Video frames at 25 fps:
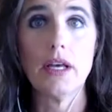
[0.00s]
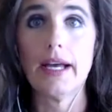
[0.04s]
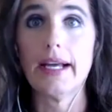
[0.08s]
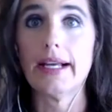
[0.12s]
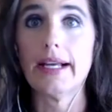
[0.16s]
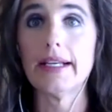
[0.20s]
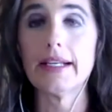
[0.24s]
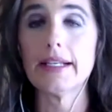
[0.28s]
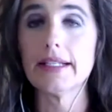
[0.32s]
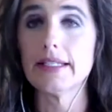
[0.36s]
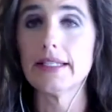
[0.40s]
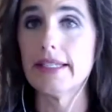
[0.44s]

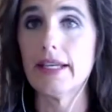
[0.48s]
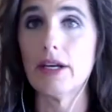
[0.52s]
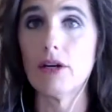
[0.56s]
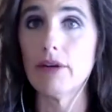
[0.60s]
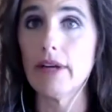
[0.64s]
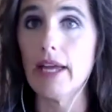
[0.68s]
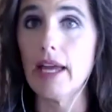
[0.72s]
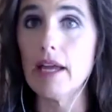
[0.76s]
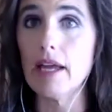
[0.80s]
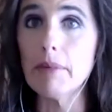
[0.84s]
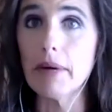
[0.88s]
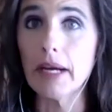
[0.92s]
Like I could say,
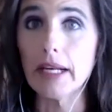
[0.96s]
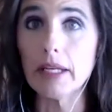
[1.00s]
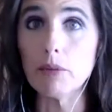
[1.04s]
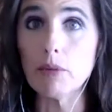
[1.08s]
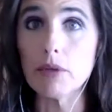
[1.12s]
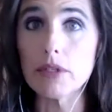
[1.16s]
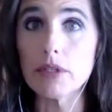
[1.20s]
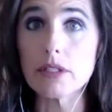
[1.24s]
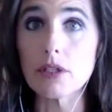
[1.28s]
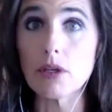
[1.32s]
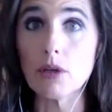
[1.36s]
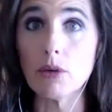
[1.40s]
okay, buddy,
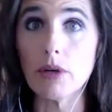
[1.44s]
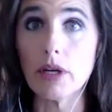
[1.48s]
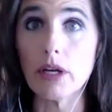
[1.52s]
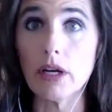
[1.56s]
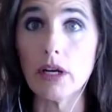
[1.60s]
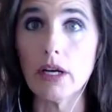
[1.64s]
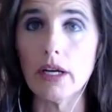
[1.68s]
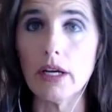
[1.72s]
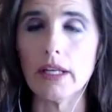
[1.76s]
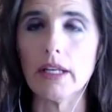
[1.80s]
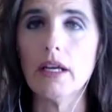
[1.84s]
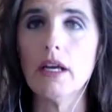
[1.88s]
what's going
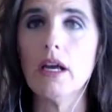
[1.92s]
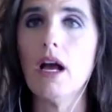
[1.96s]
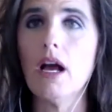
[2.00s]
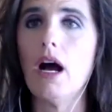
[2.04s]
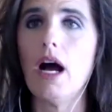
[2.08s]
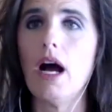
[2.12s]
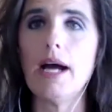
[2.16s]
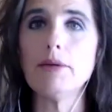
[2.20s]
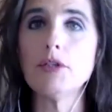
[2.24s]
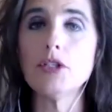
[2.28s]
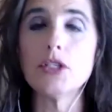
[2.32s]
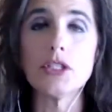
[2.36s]
on?
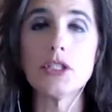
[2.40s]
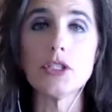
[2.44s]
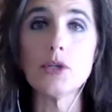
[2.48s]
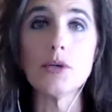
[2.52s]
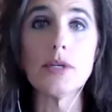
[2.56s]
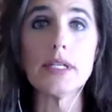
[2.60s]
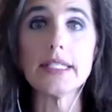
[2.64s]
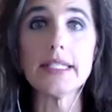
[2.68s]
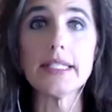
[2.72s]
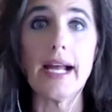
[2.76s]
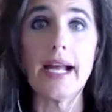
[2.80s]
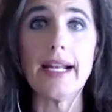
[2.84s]
I'm just so
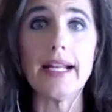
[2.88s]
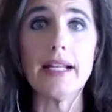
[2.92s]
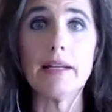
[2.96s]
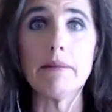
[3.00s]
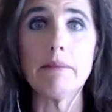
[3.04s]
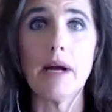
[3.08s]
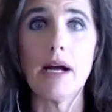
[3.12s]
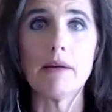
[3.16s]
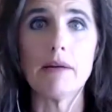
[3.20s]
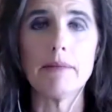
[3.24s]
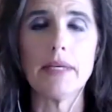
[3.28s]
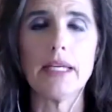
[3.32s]
excited,
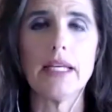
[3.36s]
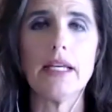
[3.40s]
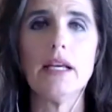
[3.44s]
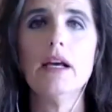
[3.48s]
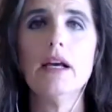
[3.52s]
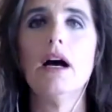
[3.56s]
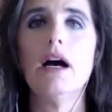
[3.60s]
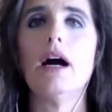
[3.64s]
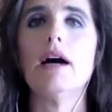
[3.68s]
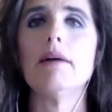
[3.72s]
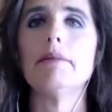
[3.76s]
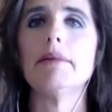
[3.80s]
mommy.
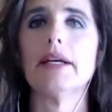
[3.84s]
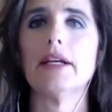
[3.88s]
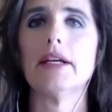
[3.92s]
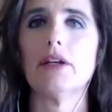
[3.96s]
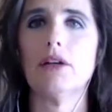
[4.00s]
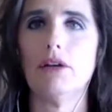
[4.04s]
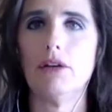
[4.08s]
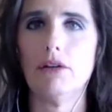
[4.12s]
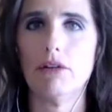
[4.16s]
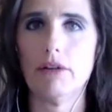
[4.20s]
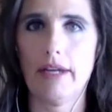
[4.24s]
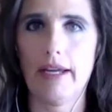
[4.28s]
I'm like,
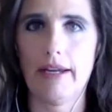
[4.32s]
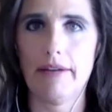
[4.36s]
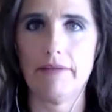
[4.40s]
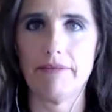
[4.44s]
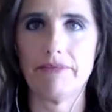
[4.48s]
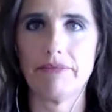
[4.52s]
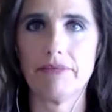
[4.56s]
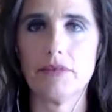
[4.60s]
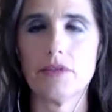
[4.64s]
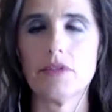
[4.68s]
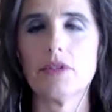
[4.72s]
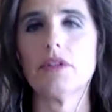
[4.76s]
okay,
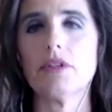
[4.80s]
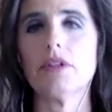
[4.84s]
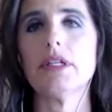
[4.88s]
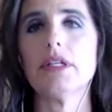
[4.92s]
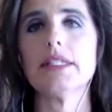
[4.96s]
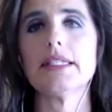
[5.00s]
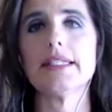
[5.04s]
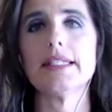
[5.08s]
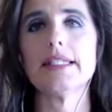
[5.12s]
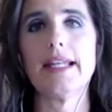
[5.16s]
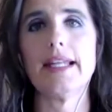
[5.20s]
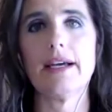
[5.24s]
so
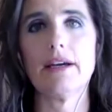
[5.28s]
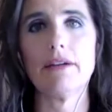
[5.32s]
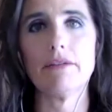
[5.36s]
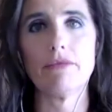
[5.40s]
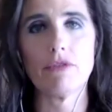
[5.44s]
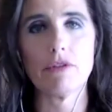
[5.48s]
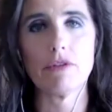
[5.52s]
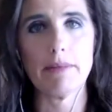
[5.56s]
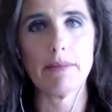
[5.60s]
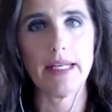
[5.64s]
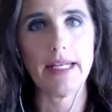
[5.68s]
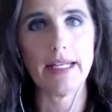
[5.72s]
let's sit down
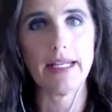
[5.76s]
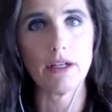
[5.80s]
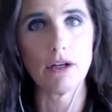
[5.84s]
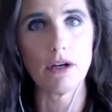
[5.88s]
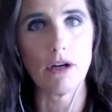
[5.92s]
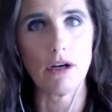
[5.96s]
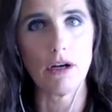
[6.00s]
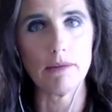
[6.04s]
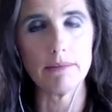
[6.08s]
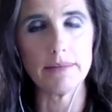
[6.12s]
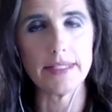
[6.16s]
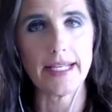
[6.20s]
for a minute and
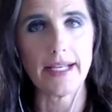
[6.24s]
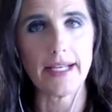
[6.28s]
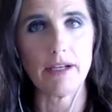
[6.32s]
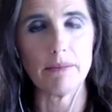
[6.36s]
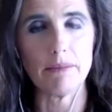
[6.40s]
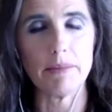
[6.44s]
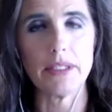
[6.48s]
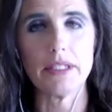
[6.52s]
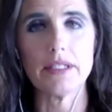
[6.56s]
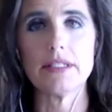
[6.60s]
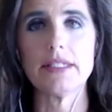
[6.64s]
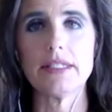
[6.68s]
calm down,
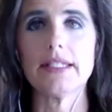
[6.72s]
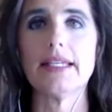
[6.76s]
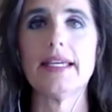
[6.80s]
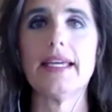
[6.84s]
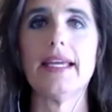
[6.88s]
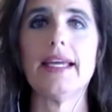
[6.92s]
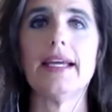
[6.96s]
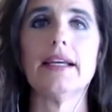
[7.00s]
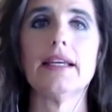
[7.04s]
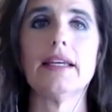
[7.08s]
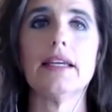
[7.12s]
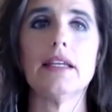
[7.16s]
because he
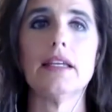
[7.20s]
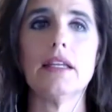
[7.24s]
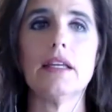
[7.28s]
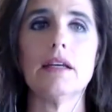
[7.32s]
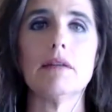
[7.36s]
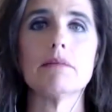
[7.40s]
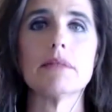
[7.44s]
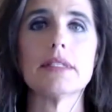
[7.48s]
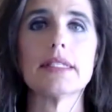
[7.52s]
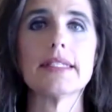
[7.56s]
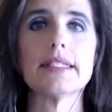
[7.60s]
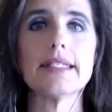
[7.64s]
can't get
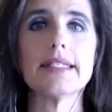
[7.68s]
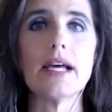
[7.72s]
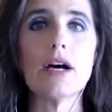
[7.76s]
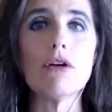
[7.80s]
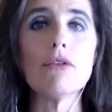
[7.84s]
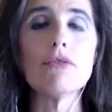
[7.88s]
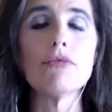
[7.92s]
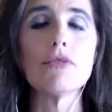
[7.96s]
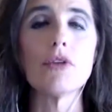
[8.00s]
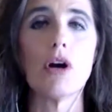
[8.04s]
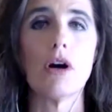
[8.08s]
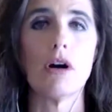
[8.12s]

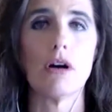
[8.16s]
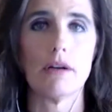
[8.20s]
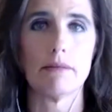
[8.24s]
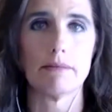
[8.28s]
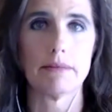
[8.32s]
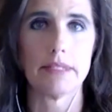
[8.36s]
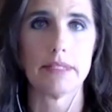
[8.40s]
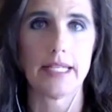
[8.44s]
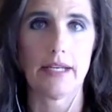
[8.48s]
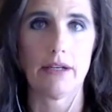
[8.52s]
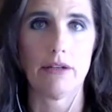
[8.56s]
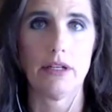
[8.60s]
himself
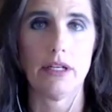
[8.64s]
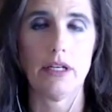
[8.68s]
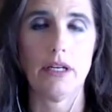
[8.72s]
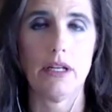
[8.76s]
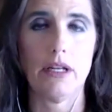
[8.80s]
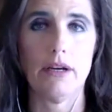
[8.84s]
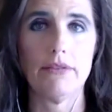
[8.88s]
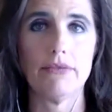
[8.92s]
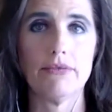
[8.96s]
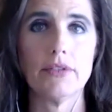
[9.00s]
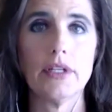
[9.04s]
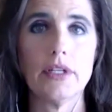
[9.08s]
calmed down
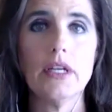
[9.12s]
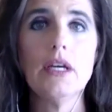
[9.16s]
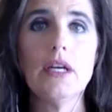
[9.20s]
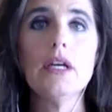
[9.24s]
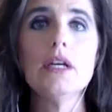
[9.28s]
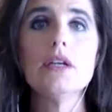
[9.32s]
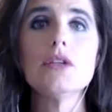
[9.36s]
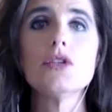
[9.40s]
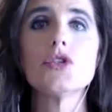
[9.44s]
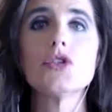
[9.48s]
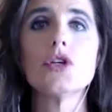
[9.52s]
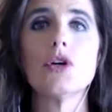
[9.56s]
enough.
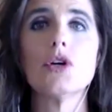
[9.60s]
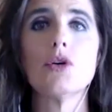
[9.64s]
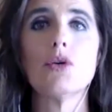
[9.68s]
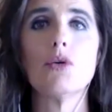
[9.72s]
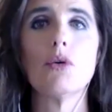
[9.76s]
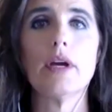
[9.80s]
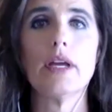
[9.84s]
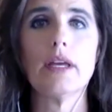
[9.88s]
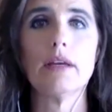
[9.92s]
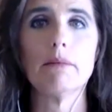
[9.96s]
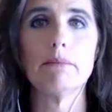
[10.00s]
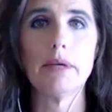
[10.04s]

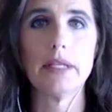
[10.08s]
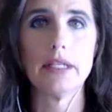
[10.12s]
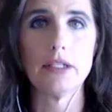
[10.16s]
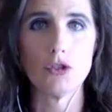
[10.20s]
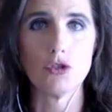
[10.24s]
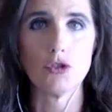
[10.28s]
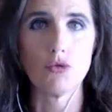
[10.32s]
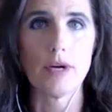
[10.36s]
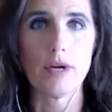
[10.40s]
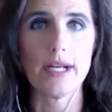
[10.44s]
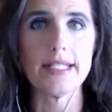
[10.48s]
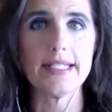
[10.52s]
So, but
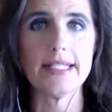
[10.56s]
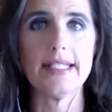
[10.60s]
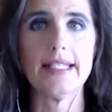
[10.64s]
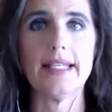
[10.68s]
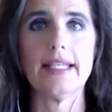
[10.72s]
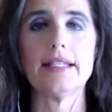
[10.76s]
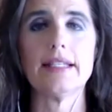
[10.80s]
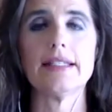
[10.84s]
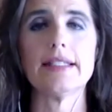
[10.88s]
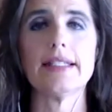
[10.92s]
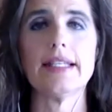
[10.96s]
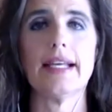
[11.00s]
addressing
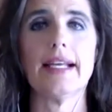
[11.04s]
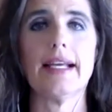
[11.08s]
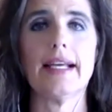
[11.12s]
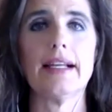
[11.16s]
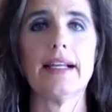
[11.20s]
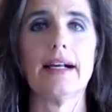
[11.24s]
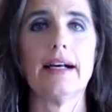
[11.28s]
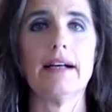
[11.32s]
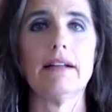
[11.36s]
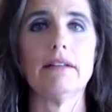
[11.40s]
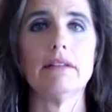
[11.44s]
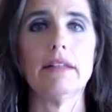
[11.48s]
it, saying it
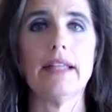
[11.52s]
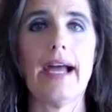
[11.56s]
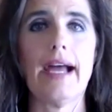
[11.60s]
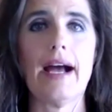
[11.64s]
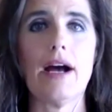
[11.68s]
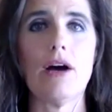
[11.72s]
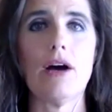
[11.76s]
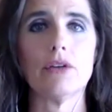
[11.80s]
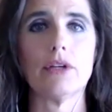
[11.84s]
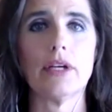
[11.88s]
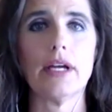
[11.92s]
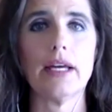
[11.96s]
out
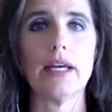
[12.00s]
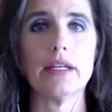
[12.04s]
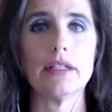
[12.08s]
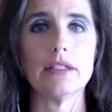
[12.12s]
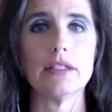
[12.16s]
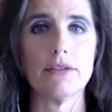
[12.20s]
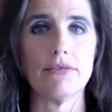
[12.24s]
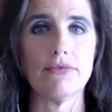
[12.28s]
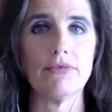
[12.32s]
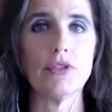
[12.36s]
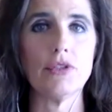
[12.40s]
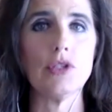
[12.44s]
loud kind of
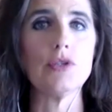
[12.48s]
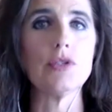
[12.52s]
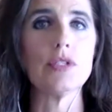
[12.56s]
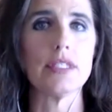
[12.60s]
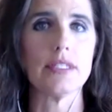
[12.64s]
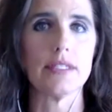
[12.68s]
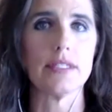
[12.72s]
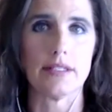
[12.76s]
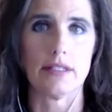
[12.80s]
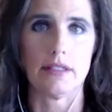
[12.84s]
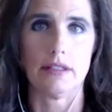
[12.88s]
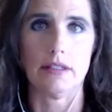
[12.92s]

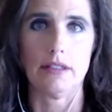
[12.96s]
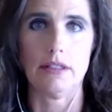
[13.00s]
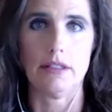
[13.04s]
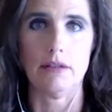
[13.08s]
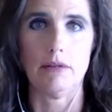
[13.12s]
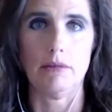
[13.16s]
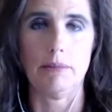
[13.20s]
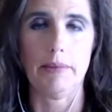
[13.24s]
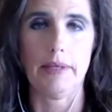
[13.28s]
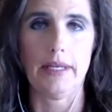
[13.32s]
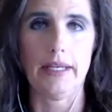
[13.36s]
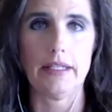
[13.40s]
diffuses a
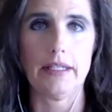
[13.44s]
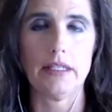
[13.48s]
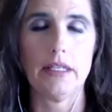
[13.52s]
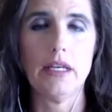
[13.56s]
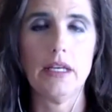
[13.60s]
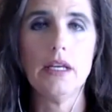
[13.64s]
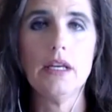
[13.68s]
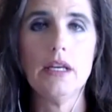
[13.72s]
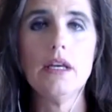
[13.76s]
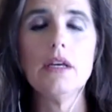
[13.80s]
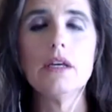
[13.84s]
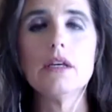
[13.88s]
little bit.
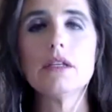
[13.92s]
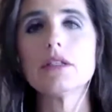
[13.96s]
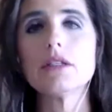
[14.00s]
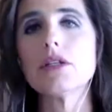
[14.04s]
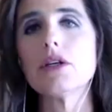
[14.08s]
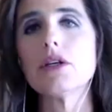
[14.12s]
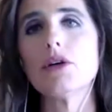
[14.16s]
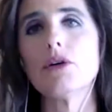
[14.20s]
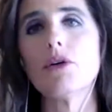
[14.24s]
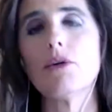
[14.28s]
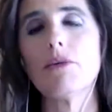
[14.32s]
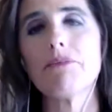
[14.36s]

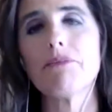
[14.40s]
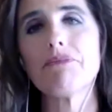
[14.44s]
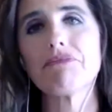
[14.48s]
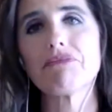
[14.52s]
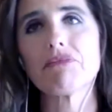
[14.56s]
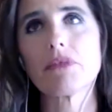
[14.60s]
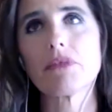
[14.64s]
So